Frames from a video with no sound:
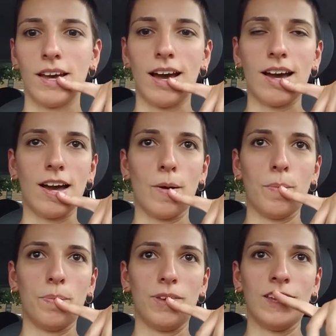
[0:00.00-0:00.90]

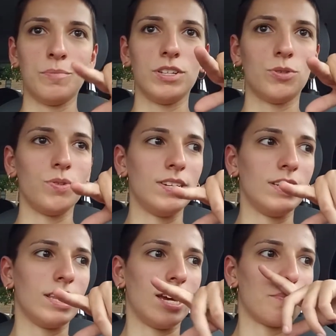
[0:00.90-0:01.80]
in
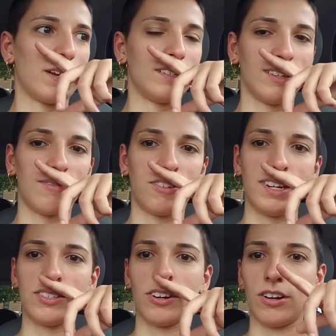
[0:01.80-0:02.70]
between like my
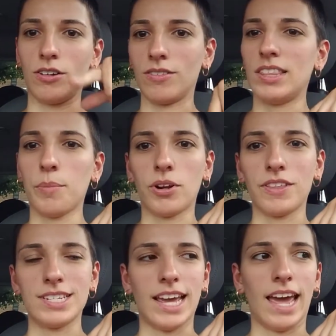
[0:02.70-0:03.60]
deliveries or in the middle of
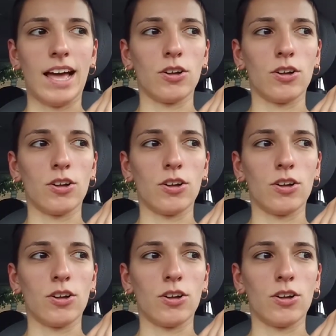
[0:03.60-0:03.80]
the day,